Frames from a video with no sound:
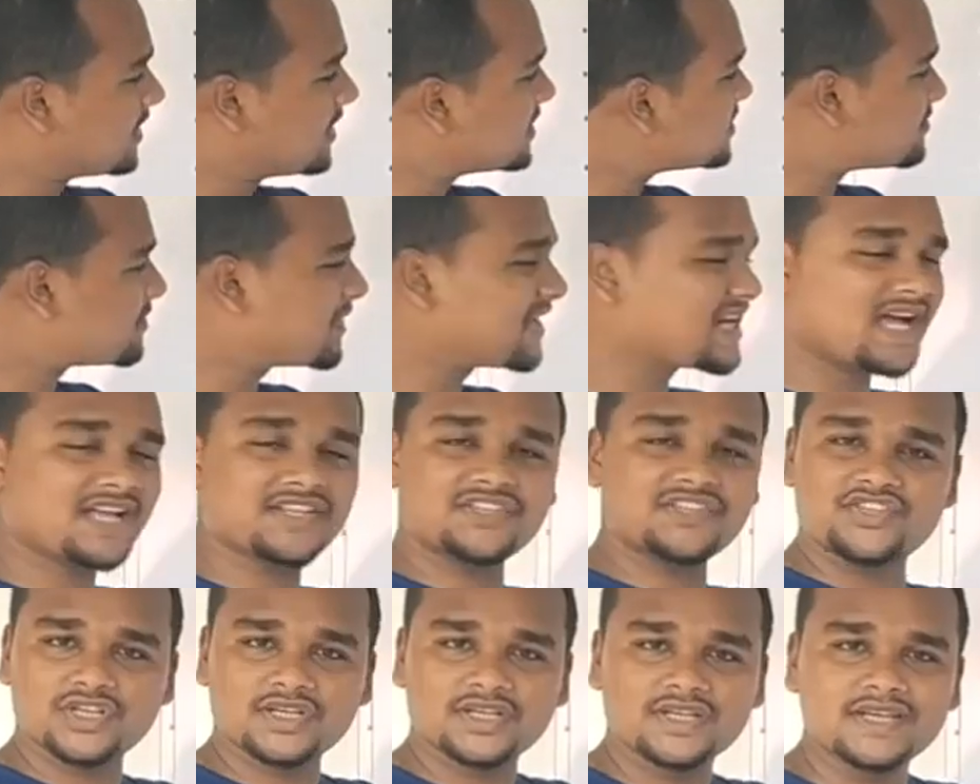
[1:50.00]

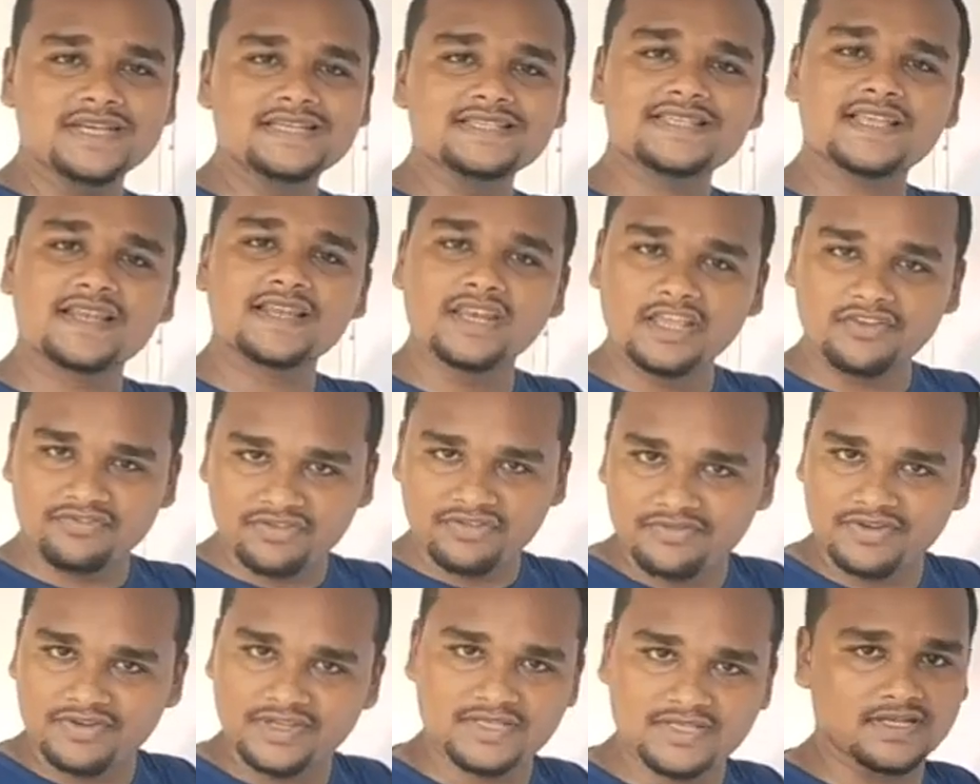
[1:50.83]
Spinach is a
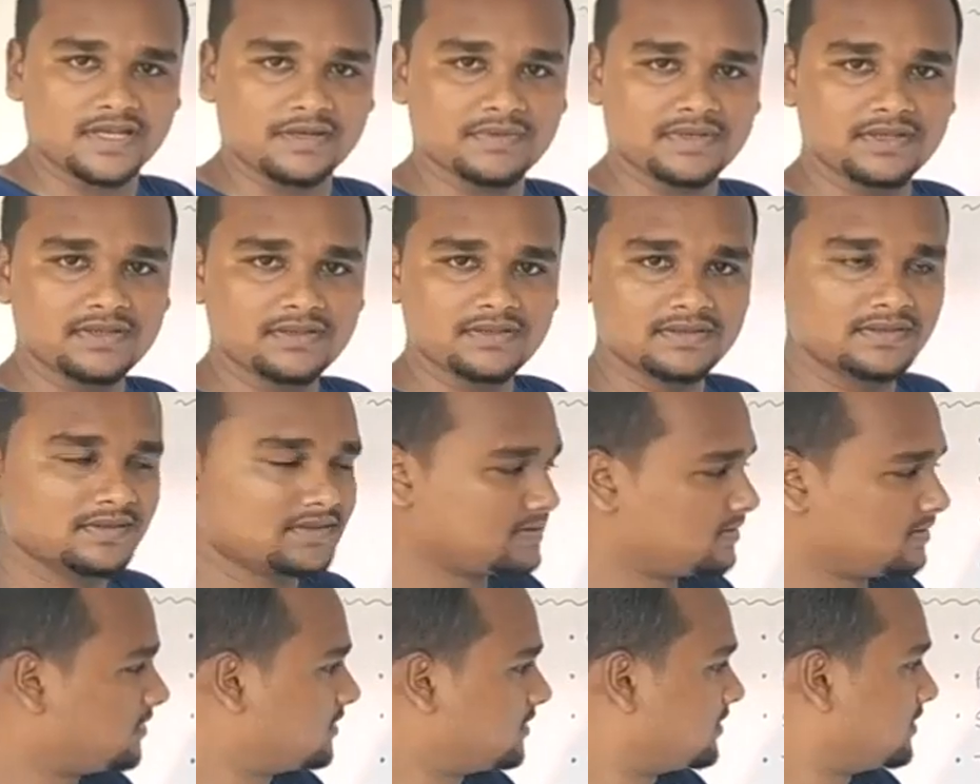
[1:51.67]
leafy vegetable.
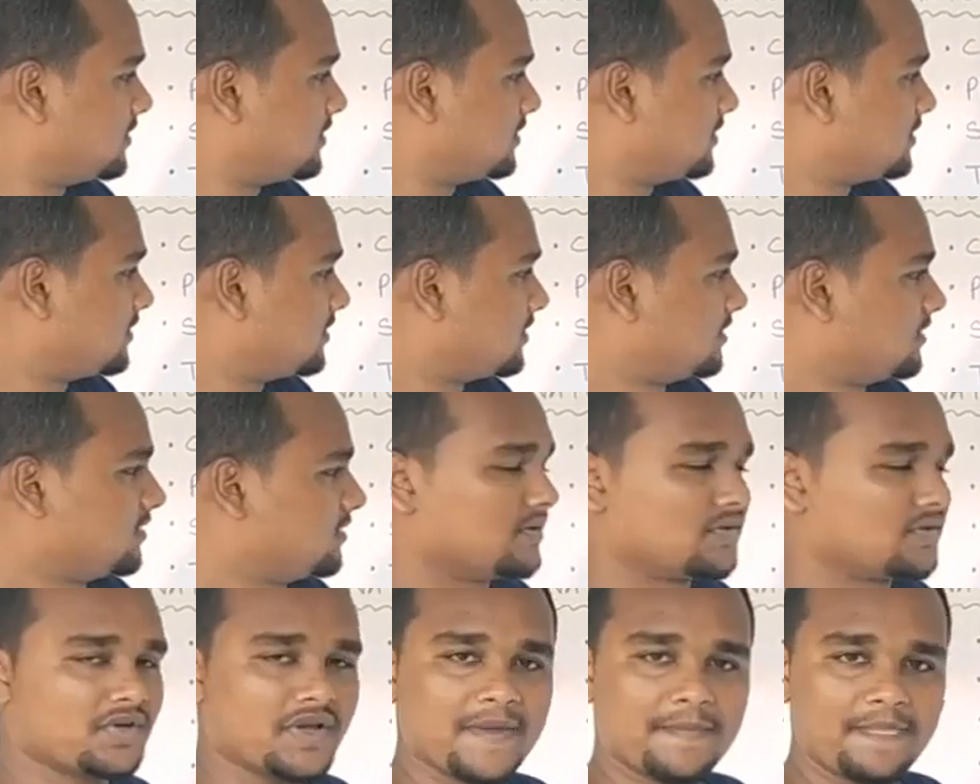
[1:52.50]

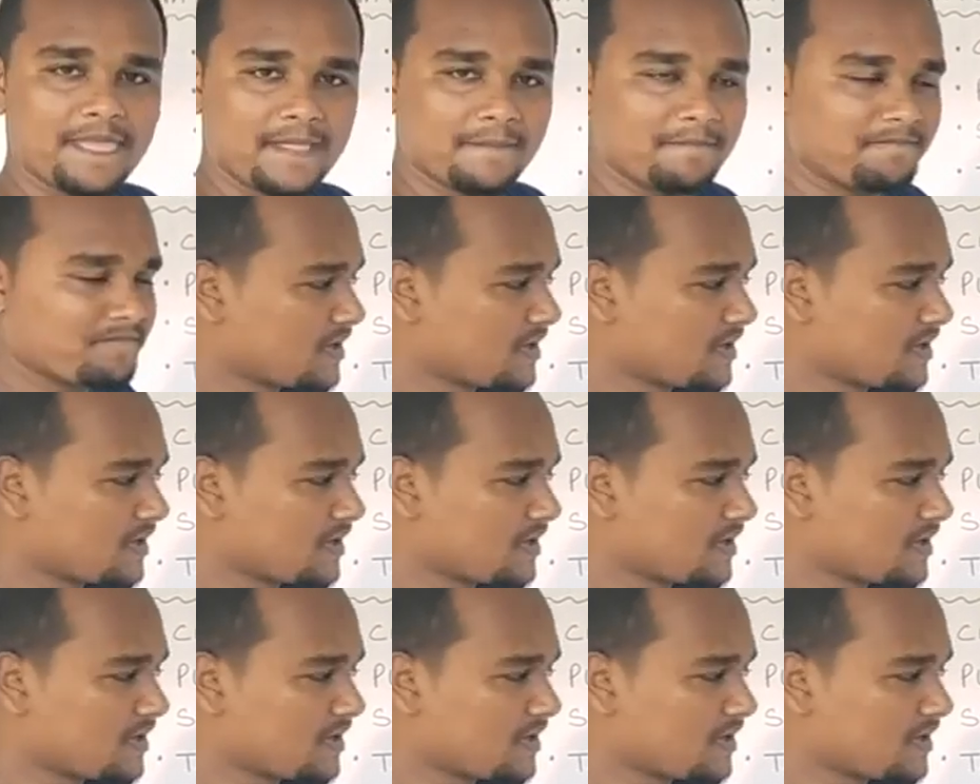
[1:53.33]
Okay.